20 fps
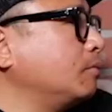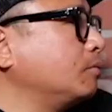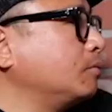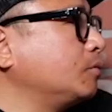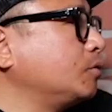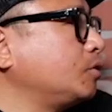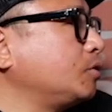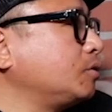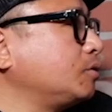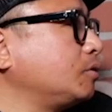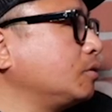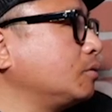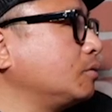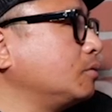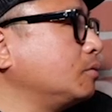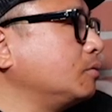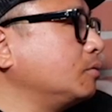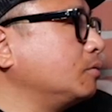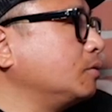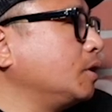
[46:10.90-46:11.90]

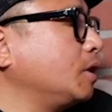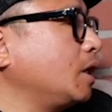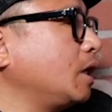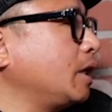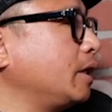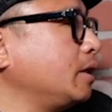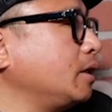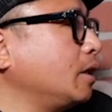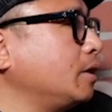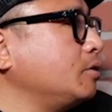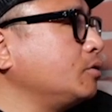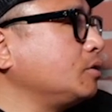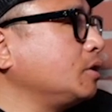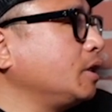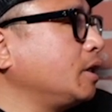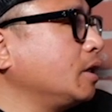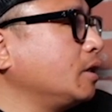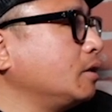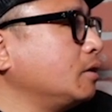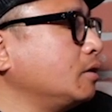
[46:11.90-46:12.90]
So I usually
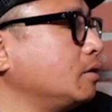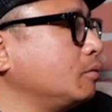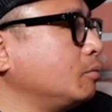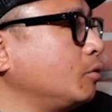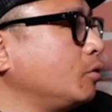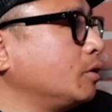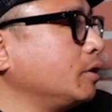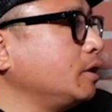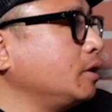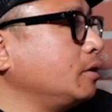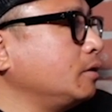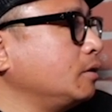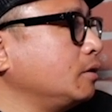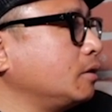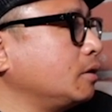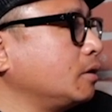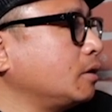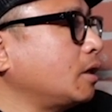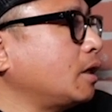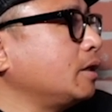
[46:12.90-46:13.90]
get in the morning.
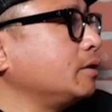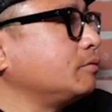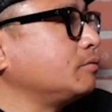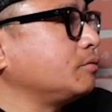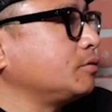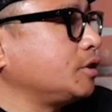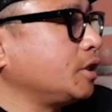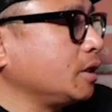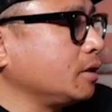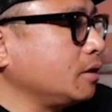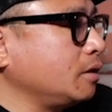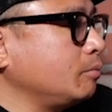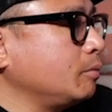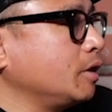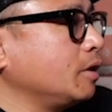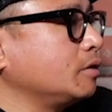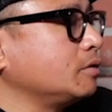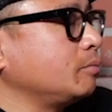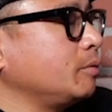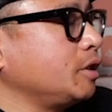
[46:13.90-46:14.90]
I check
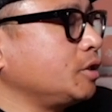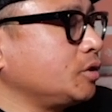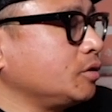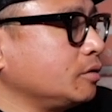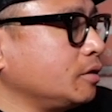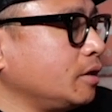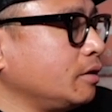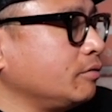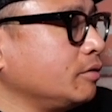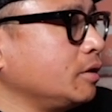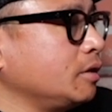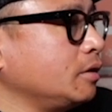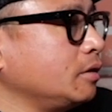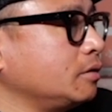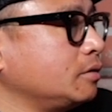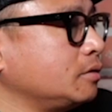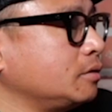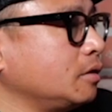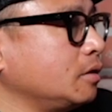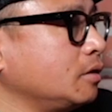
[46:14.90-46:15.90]
emails, make sure that
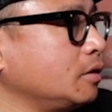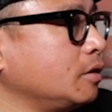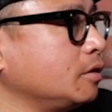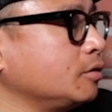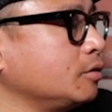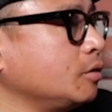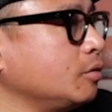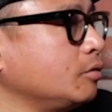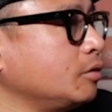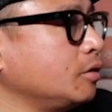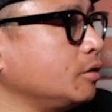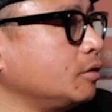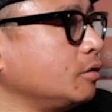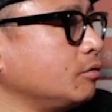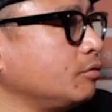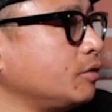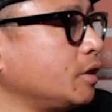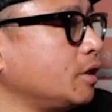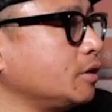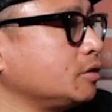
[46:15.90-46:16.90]
everything's and there are no
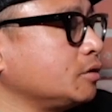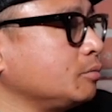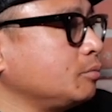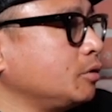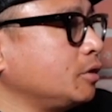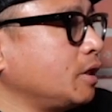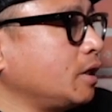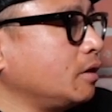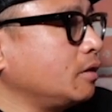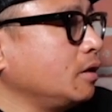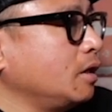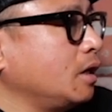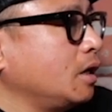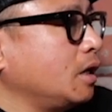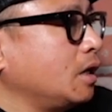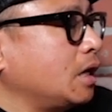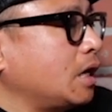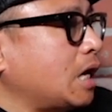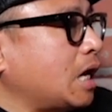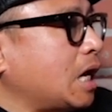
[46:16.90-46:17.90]
fires to put out.
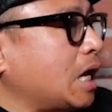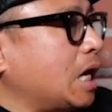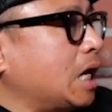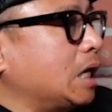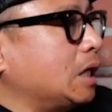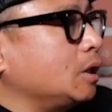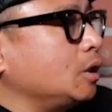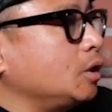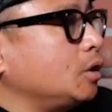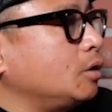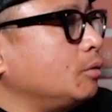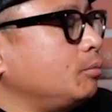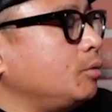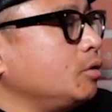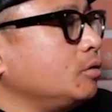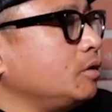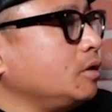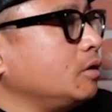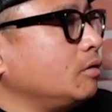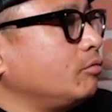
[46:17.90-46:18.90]
The
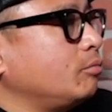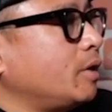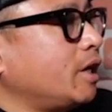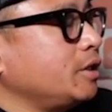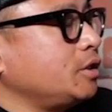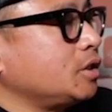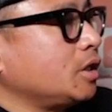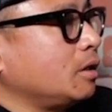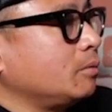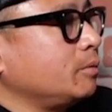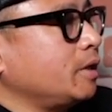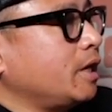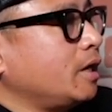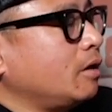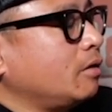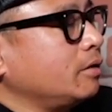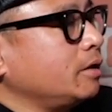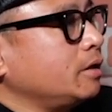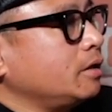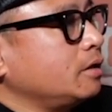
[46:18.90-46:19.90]
beauty of my job
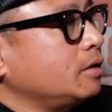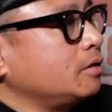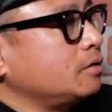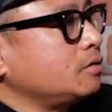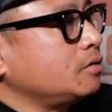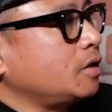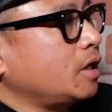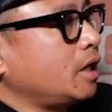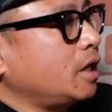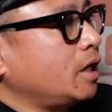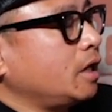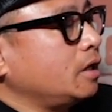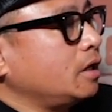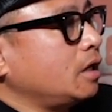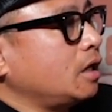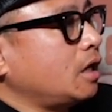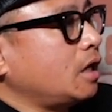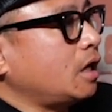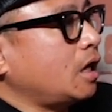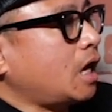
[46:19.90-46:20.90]
now is that
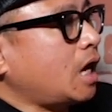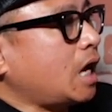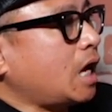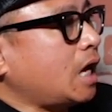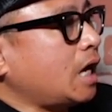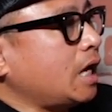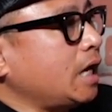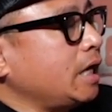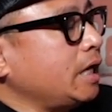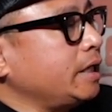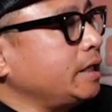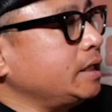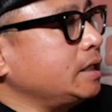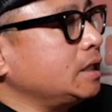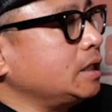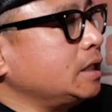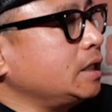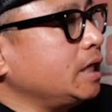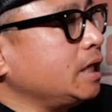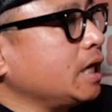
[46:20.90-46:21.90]

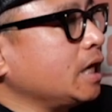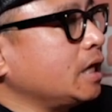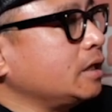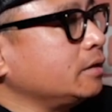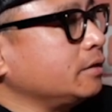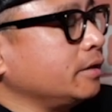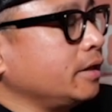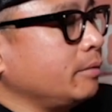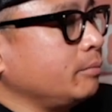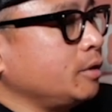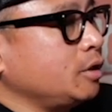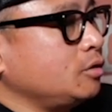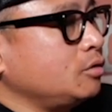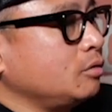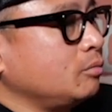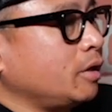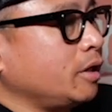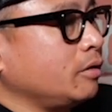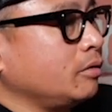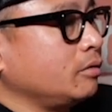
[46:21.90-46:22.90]
they kind of let me do
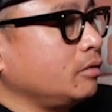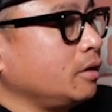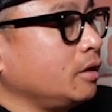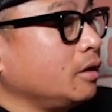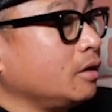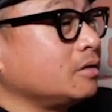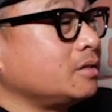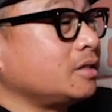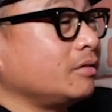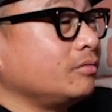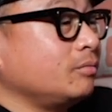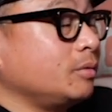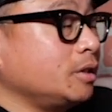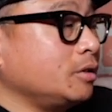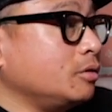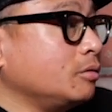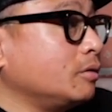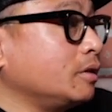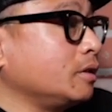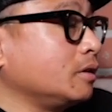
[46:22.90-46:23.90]
my own thing because I've been
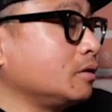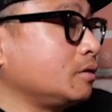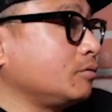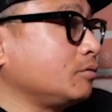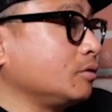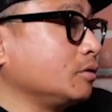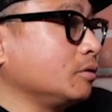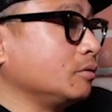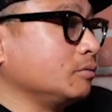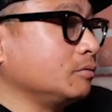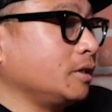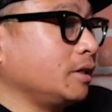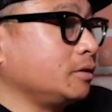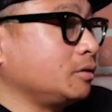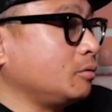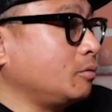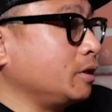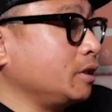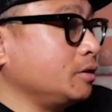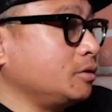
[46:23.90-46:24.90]
doing this for like
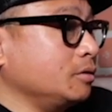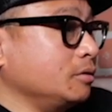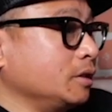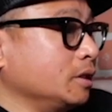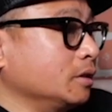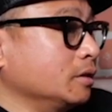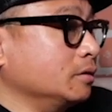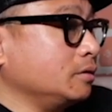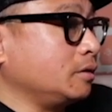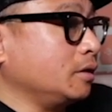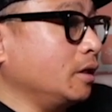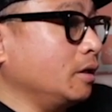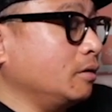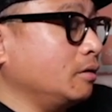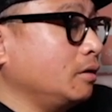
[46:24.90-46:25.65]
22 years now. Mm.